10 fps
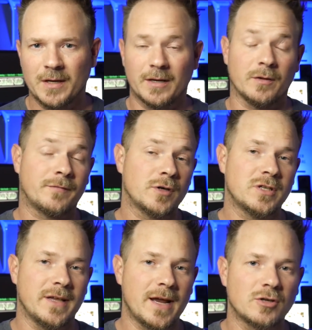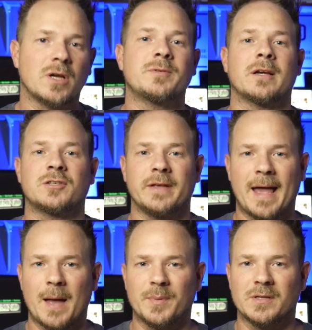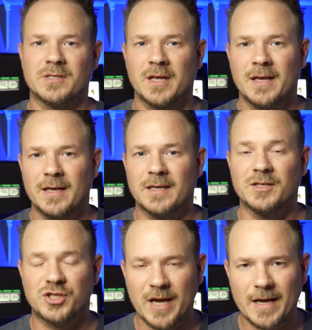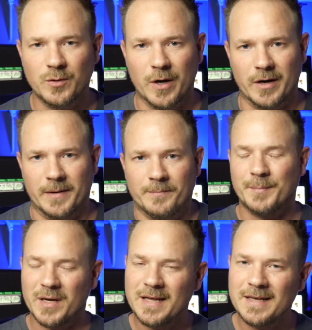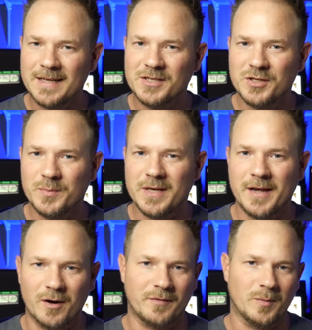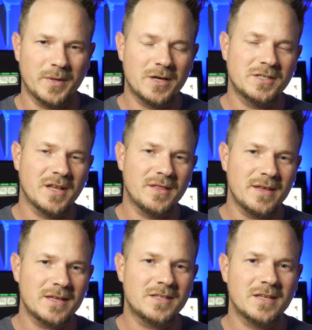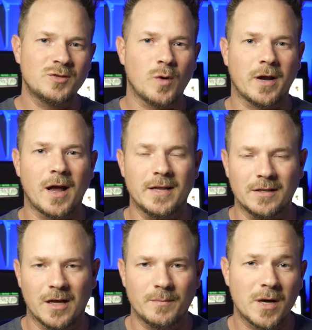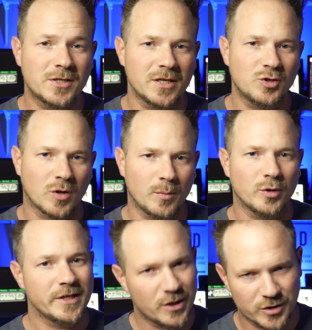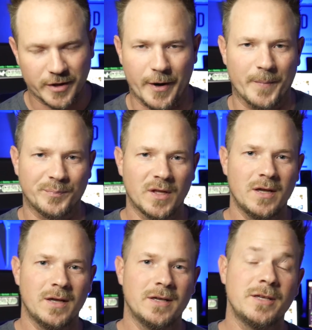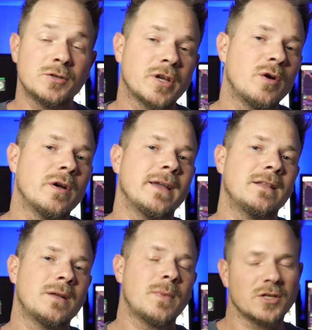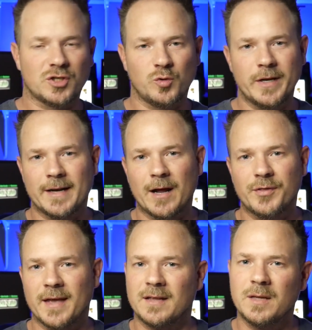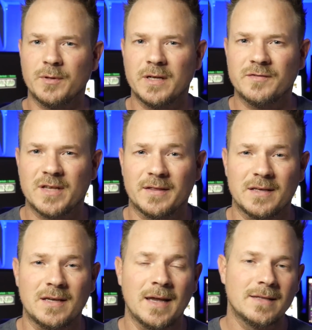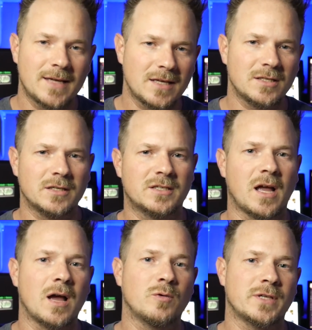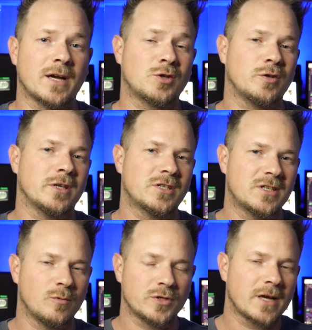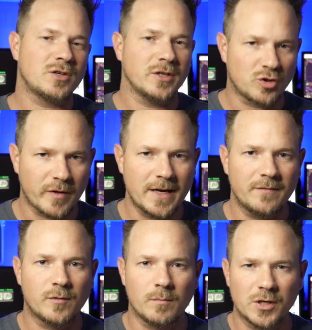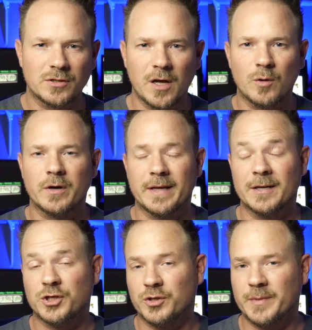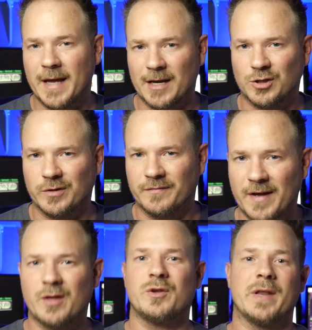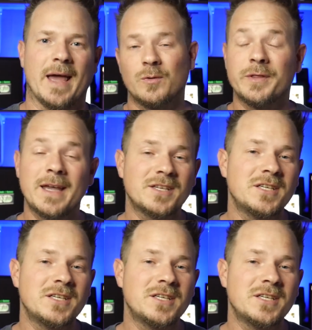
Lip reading: Now, the first of the airdrops actually happens in January, but he needs to be careful because this is what got Elon Musk in trouble years ago. Years ago, Elon Musk tweeted out that he believes that the Tesla stock was actually trading for much lower than it should be actually valued at. Well, the